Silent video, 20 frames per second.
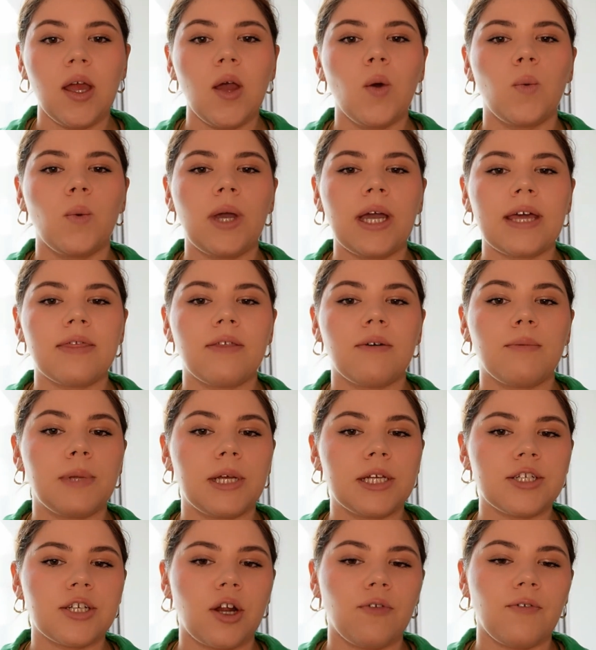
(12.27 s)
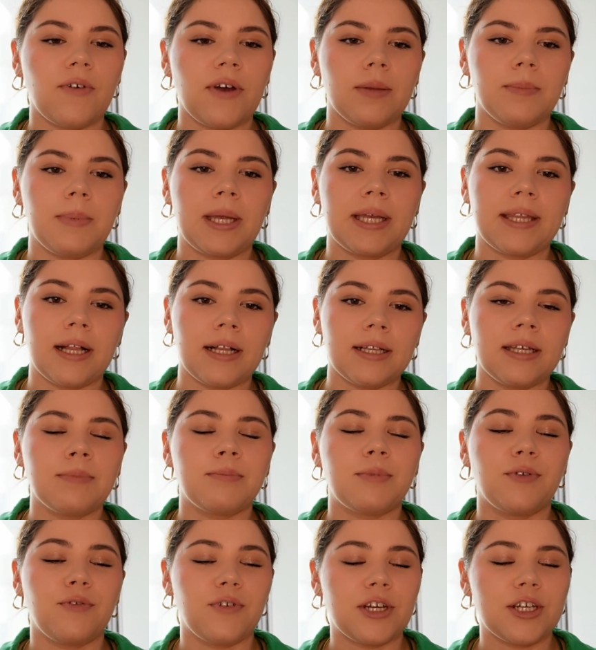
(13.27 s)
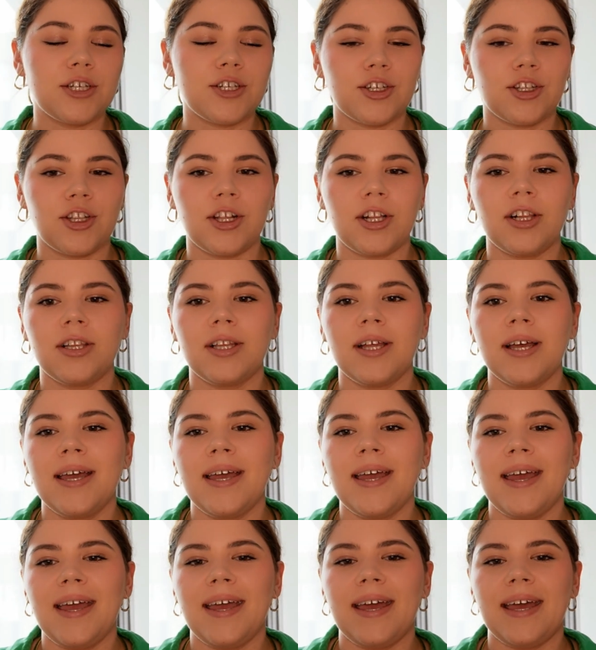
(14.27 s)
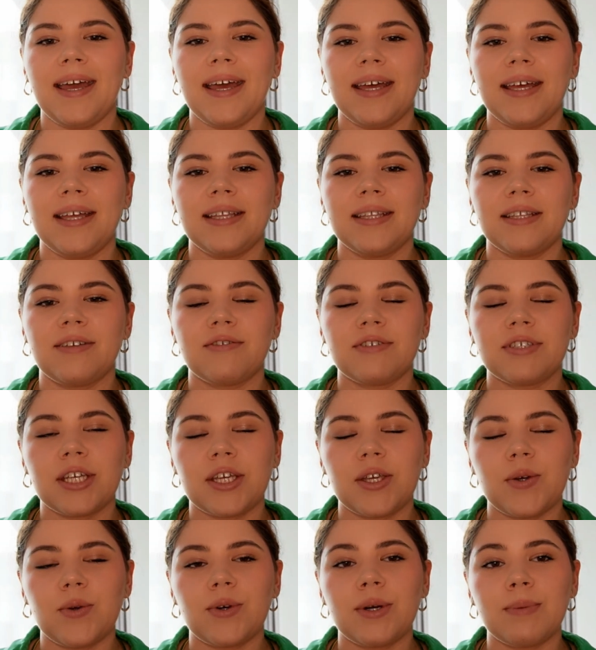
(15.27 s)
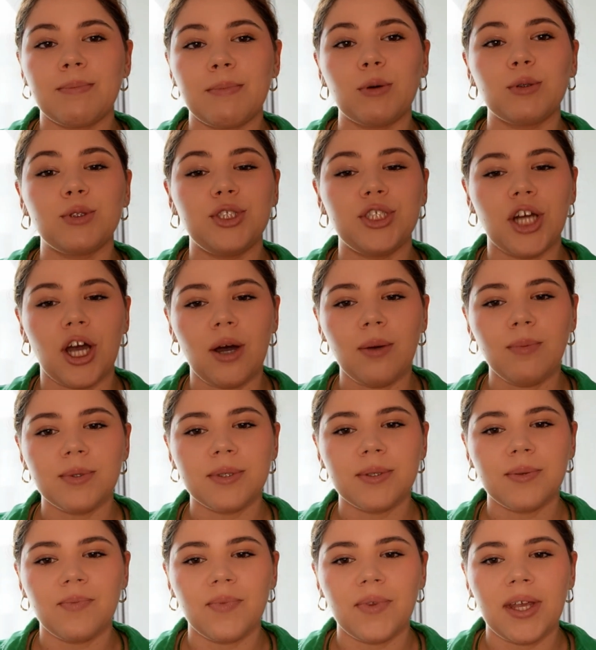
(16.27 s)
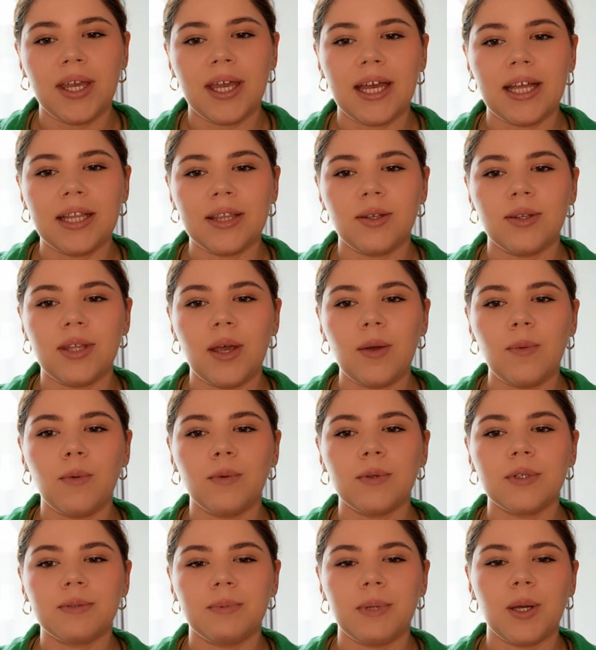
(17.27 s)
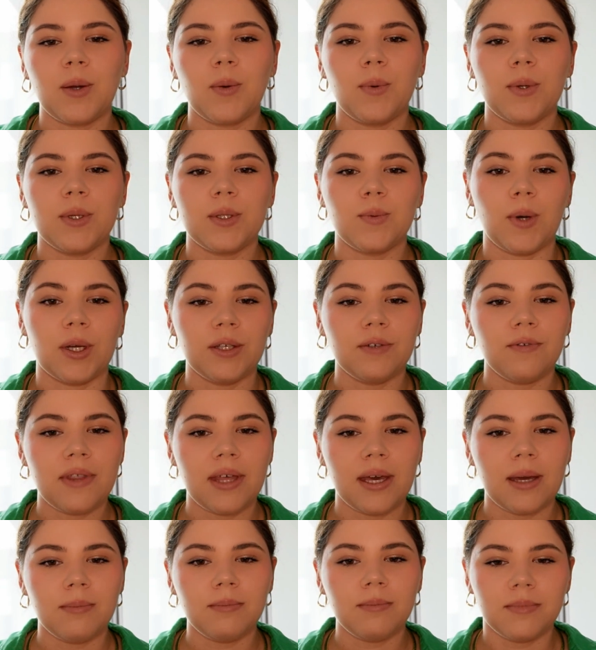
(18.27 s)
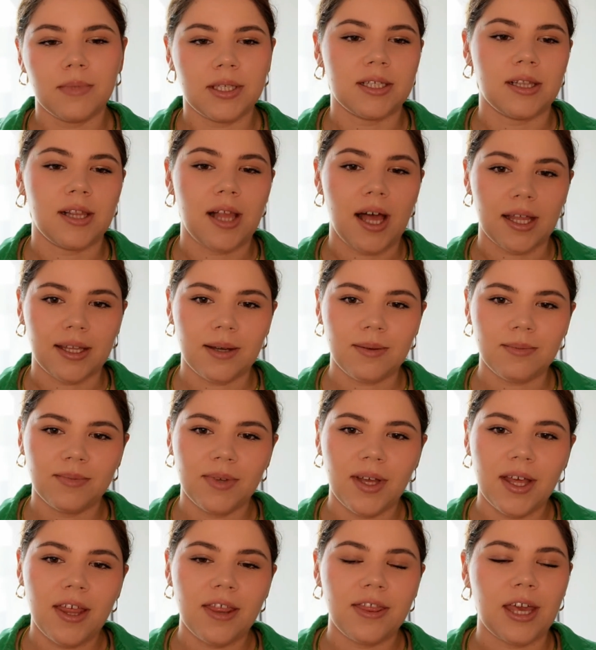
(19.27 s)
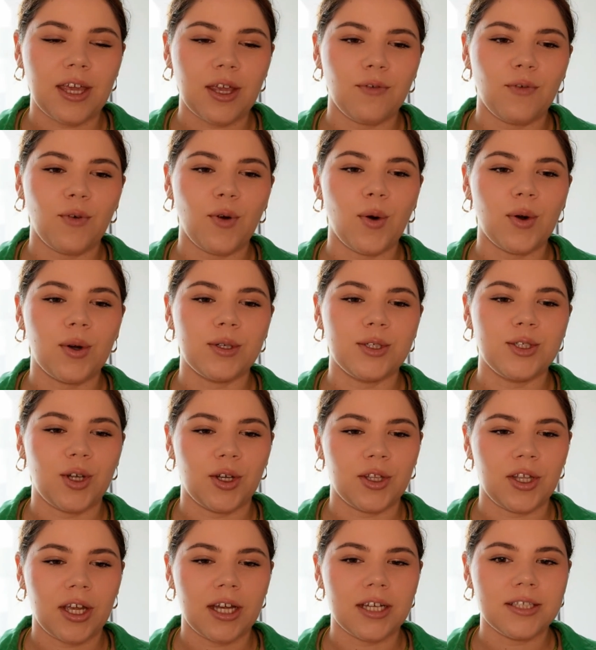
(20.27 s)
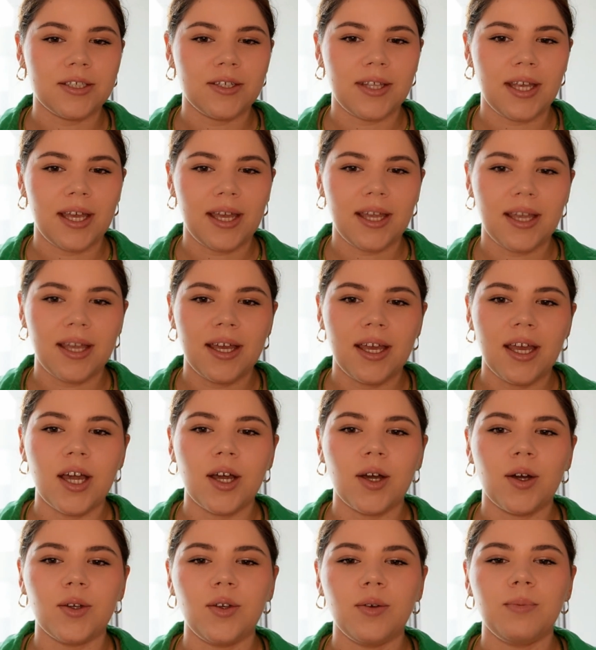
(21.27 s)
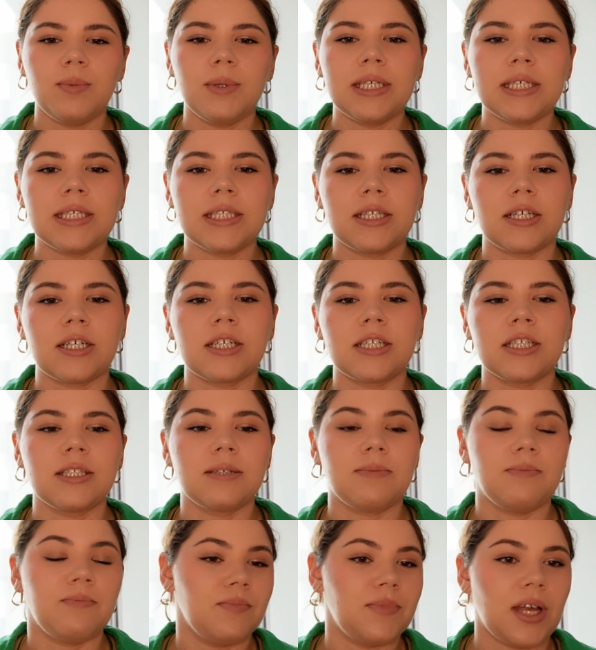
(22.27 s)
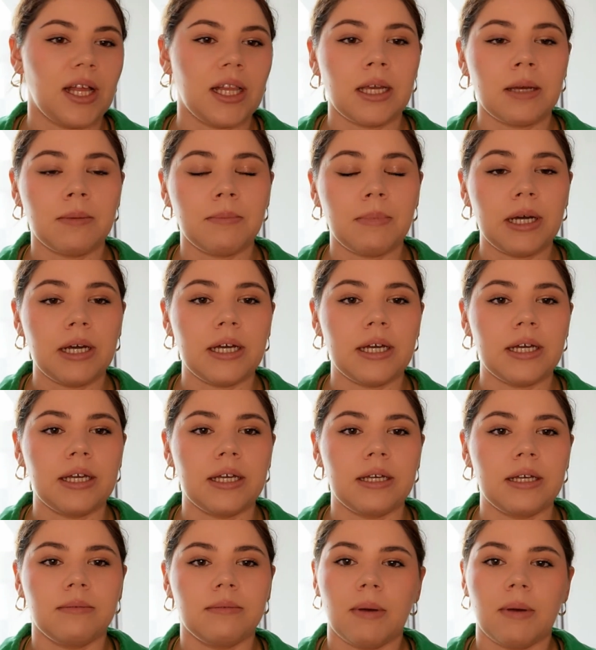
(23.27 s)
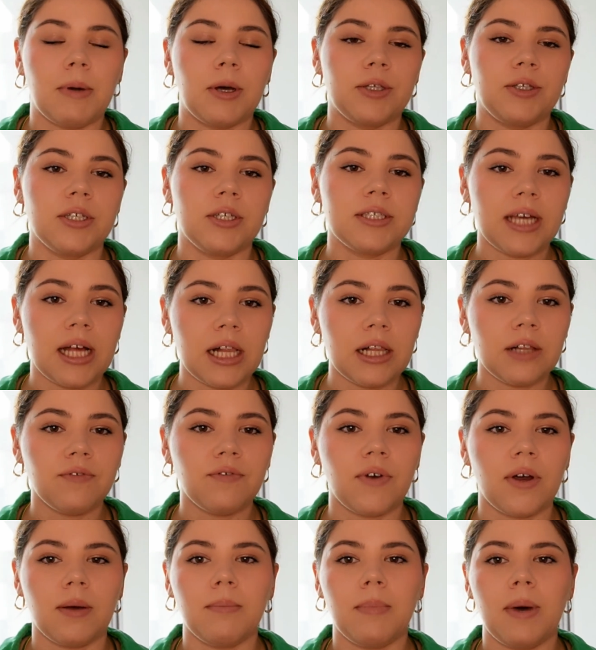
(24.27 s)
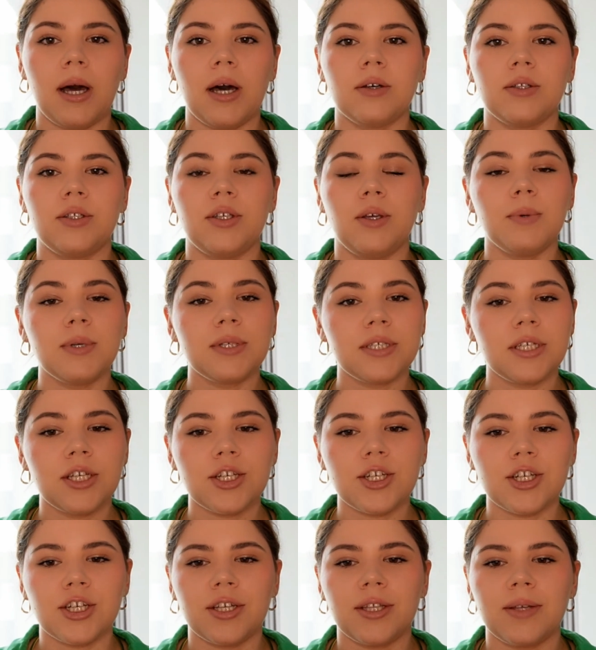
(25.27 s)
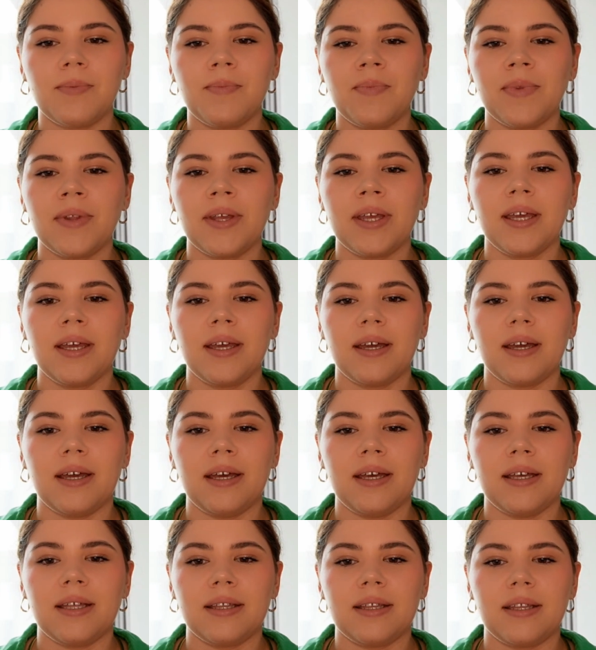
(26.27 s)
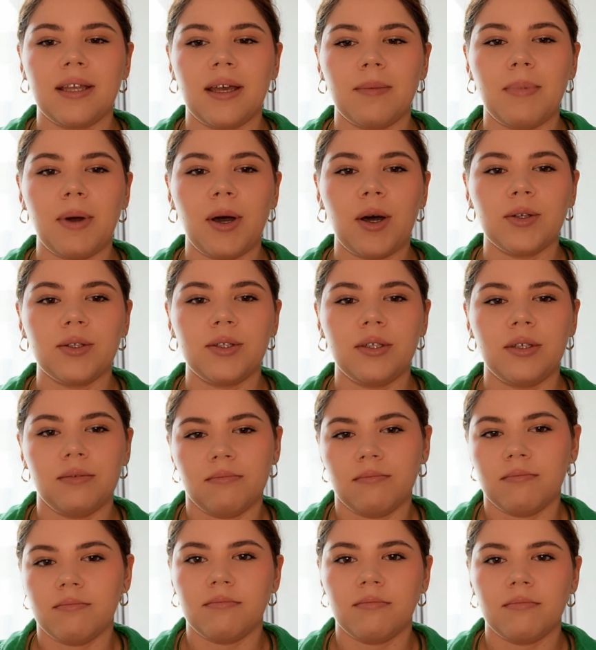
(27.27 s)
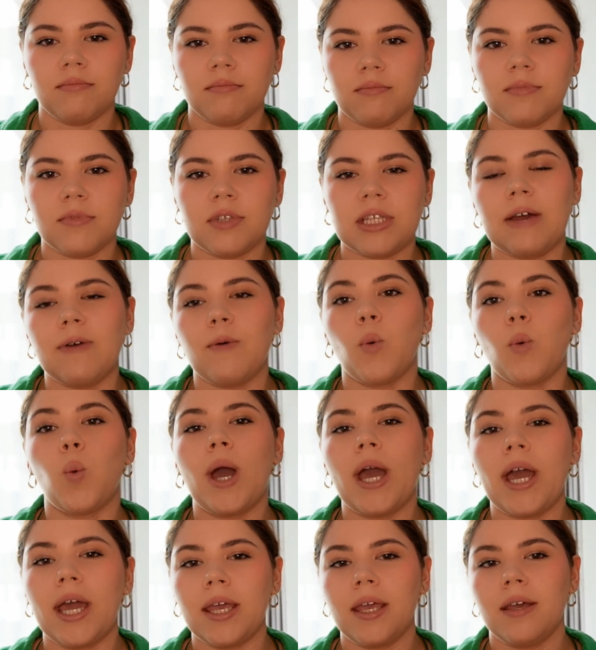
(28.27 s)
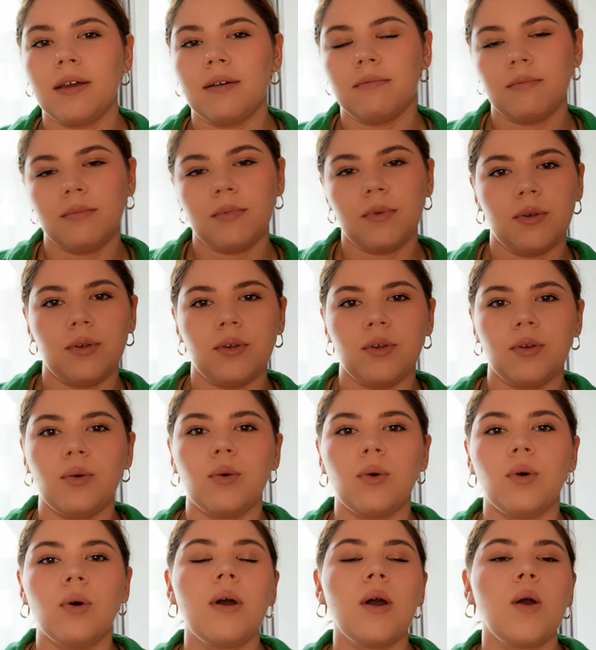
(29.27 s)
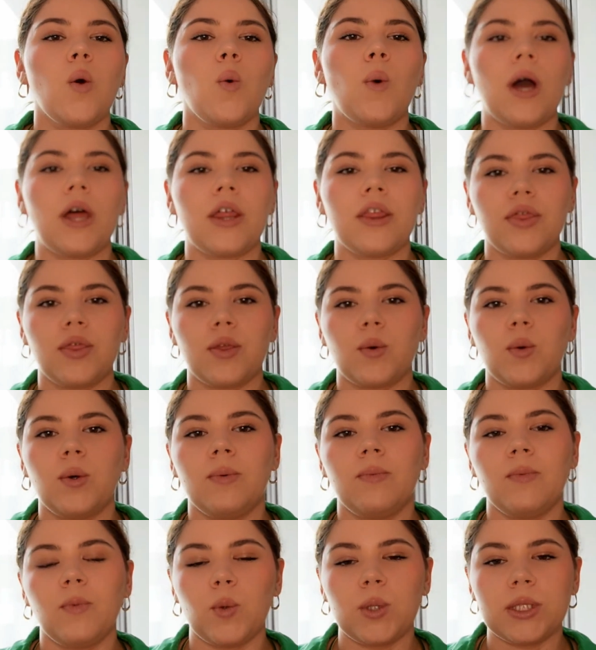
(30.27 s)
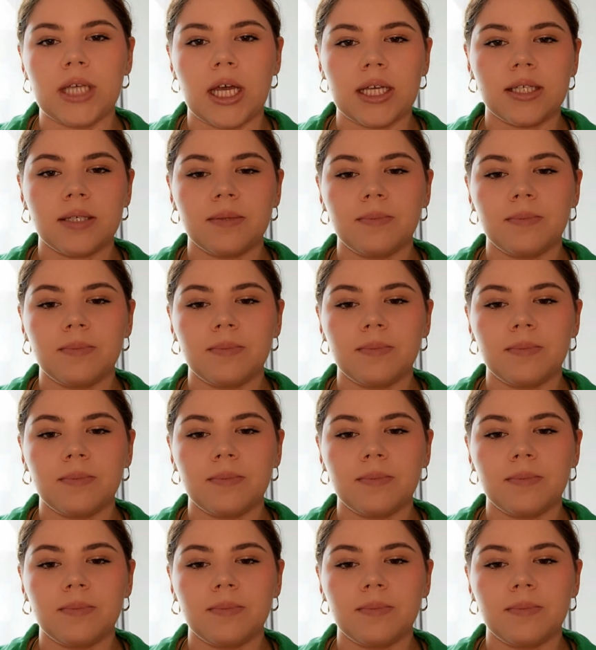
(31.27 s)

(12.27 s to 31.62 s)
We had the pleasure of helping talented professional and secure remote jobs. And today we will speak with one of them. It's Lana. Thank you for joining us today. Could you please start telling about yourself, about the position, and about the way you went through with us?